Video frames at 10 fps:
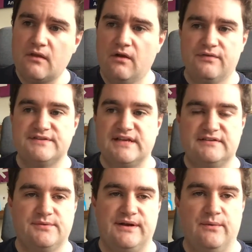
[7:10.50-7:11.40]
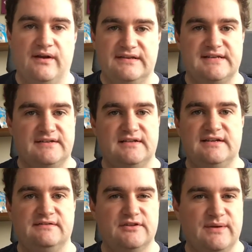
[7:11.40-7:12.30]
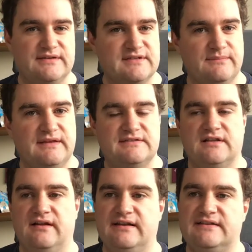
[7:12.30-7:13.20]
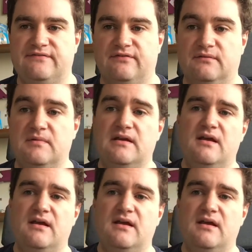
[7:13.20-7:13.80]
on the Z21, it's actually doing something slightly different.